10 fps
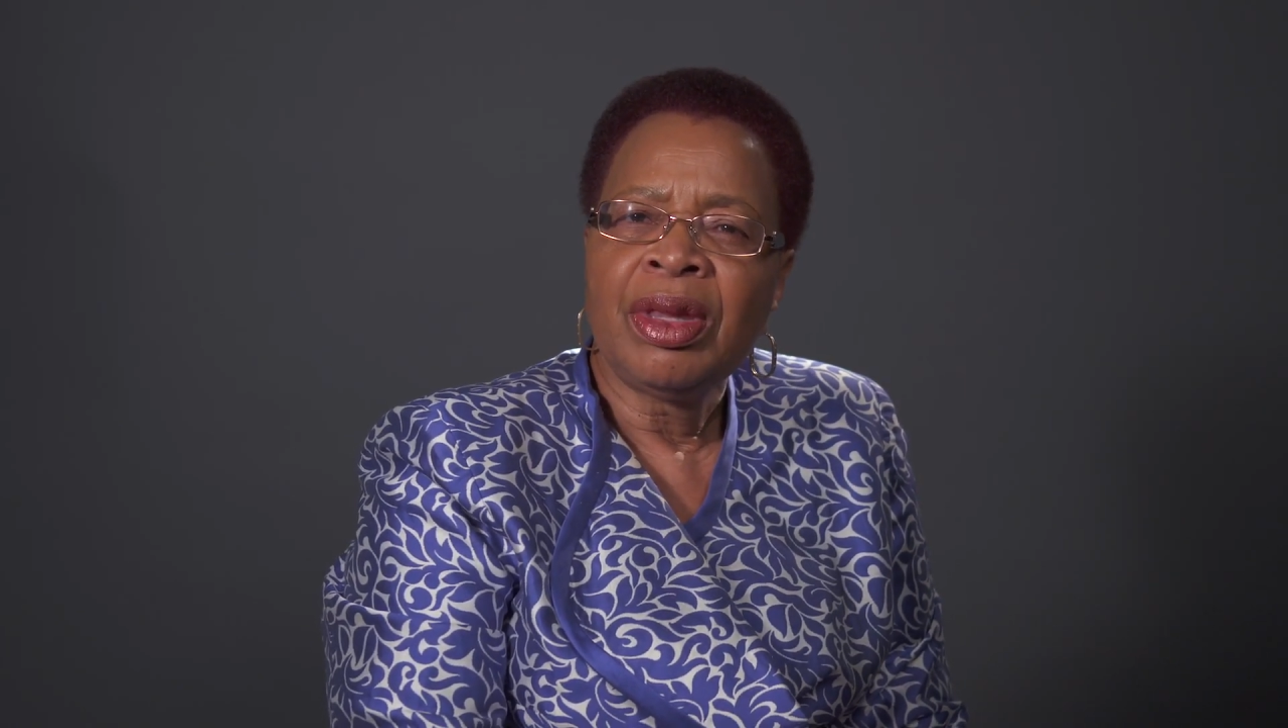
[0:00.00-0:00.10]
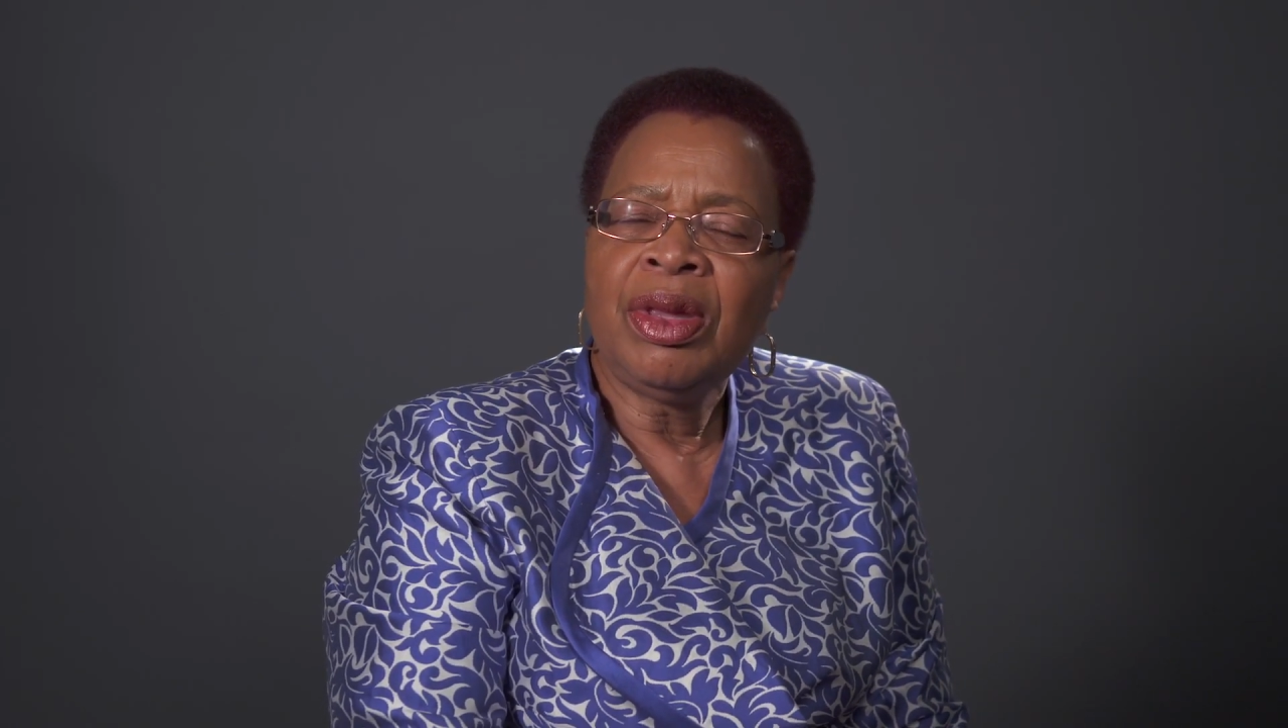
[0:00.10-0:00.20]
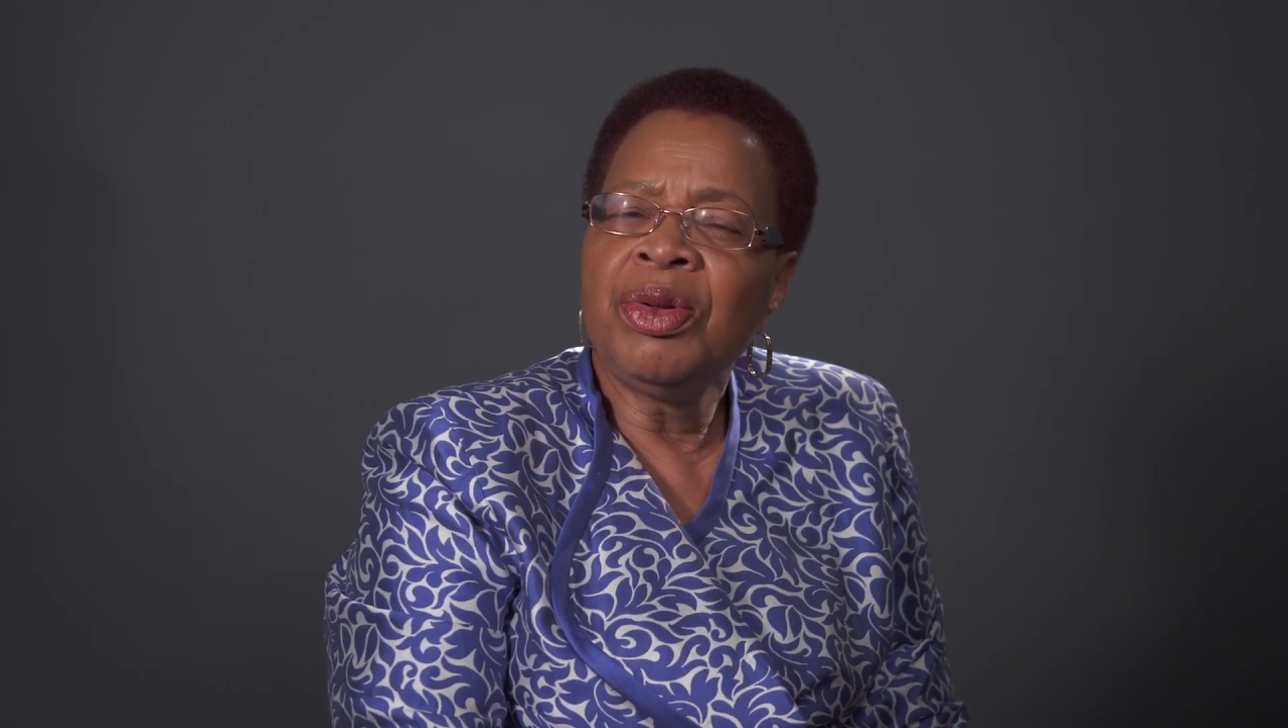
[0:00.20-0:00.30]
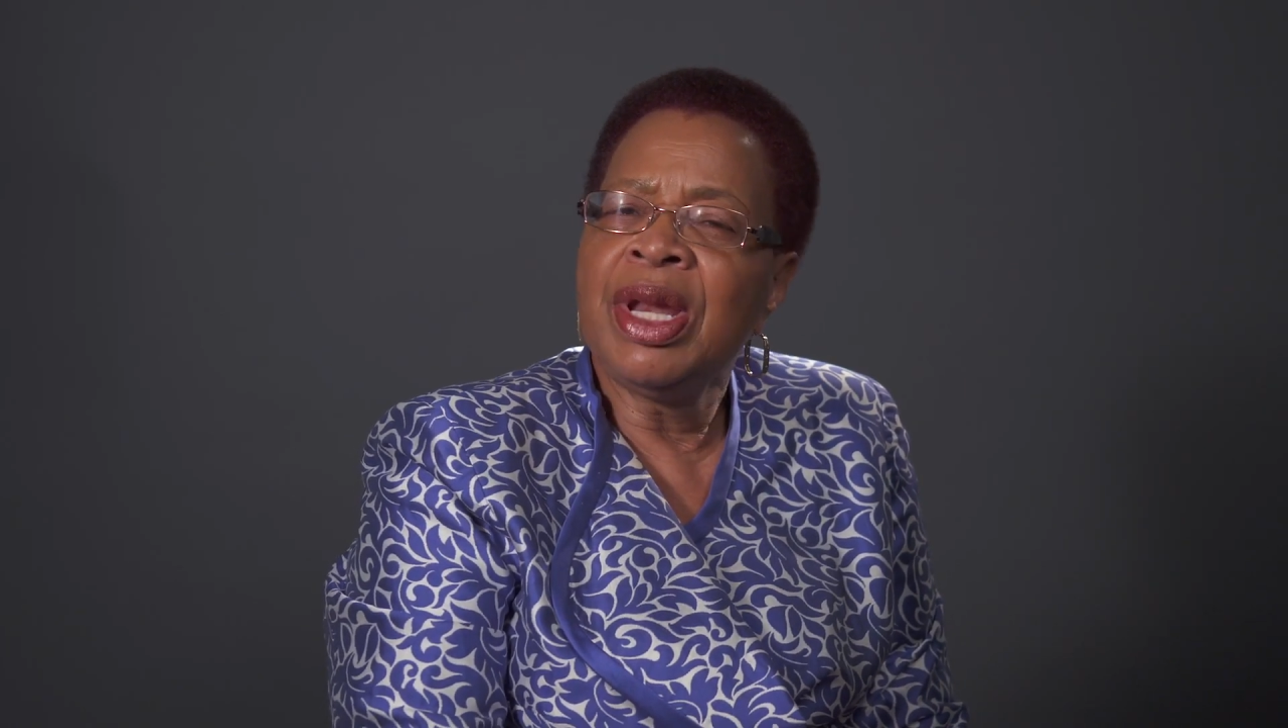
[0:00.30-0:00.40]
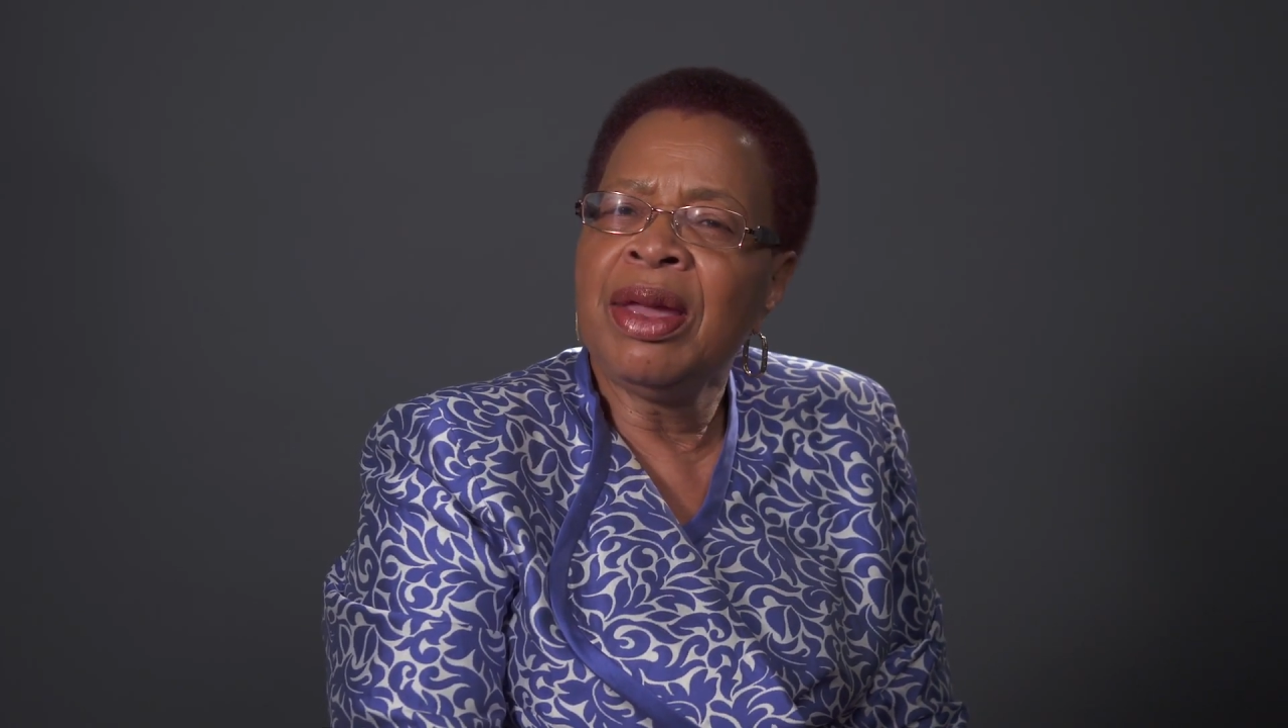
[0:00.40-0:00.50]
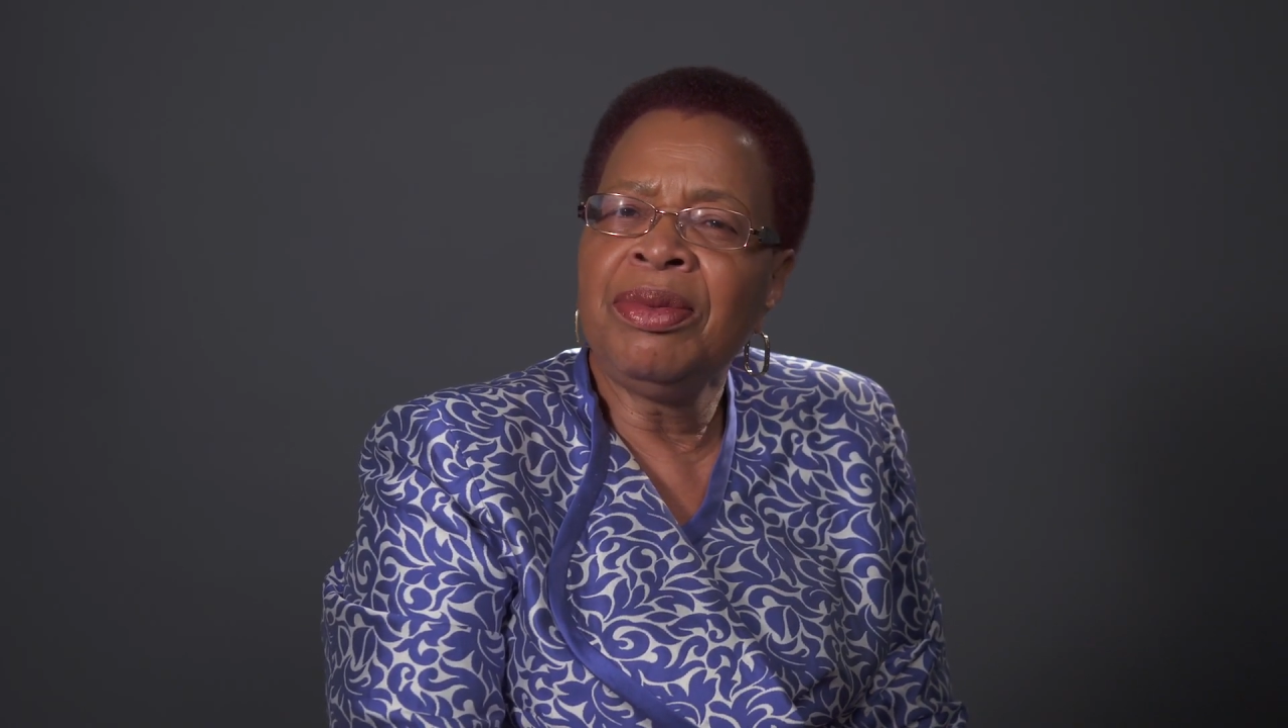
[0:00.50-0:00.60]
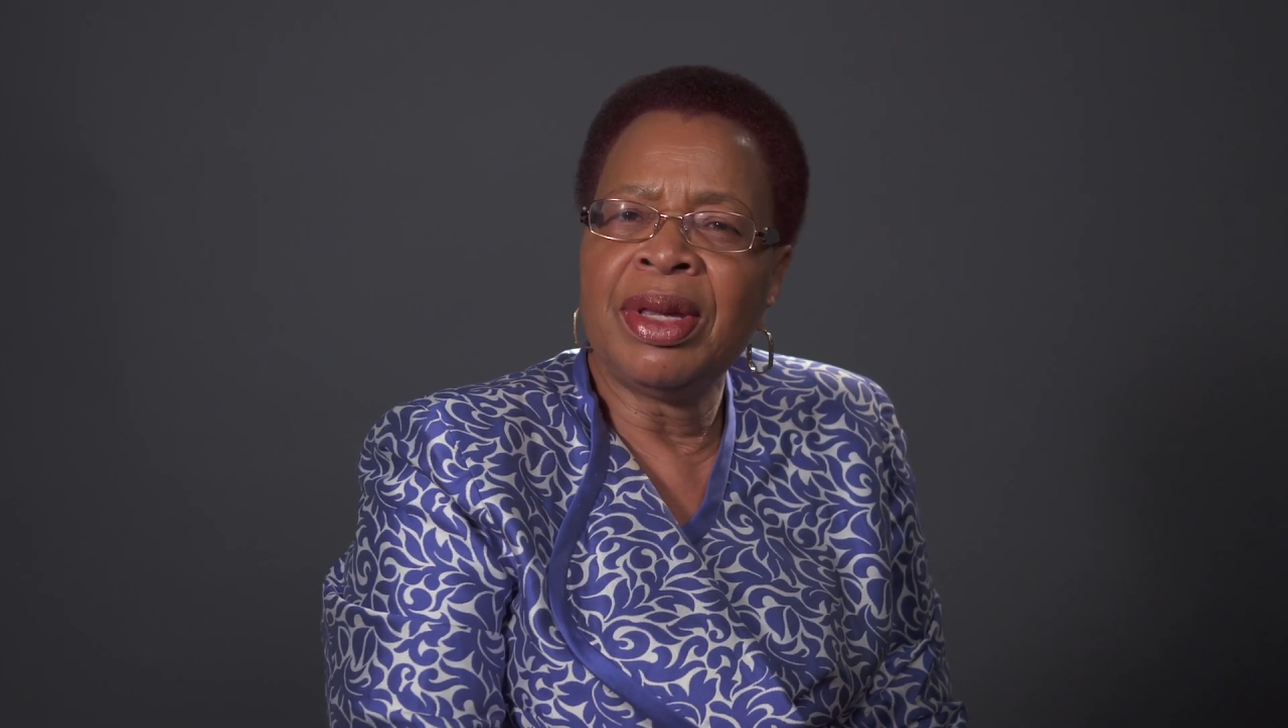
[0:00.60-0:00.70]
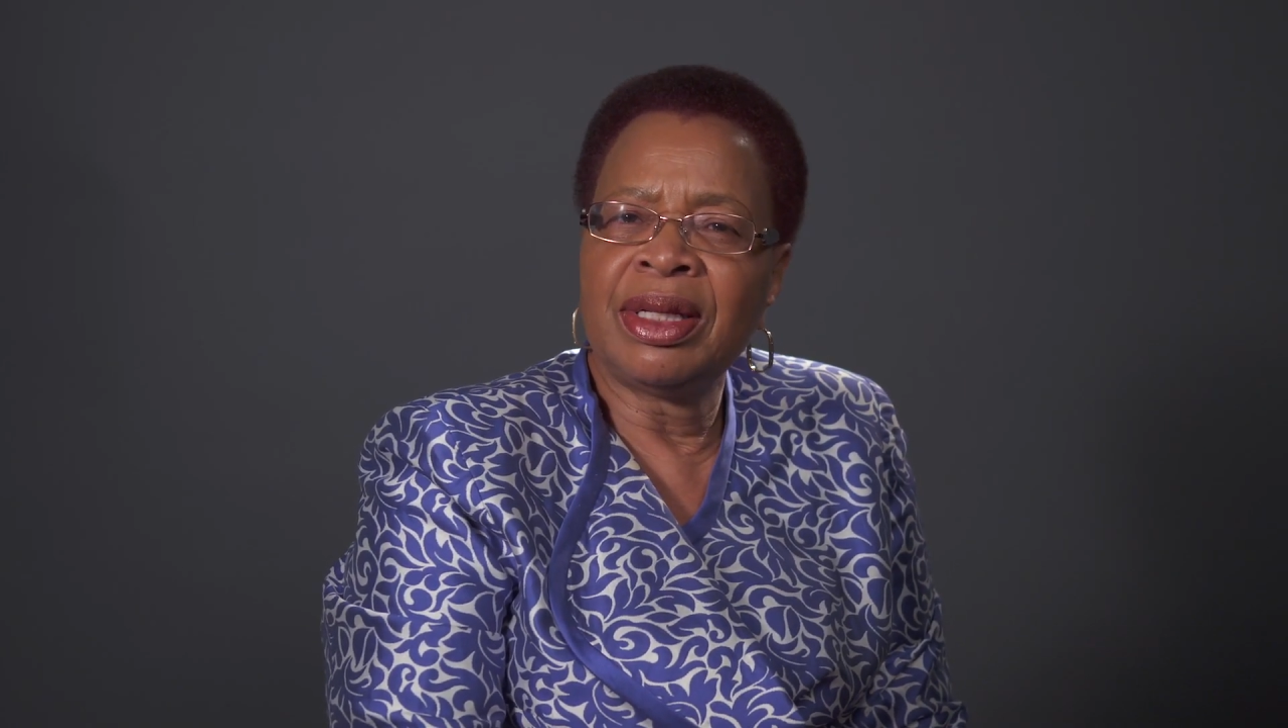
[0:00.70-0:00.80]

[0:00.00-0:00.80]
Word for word: you name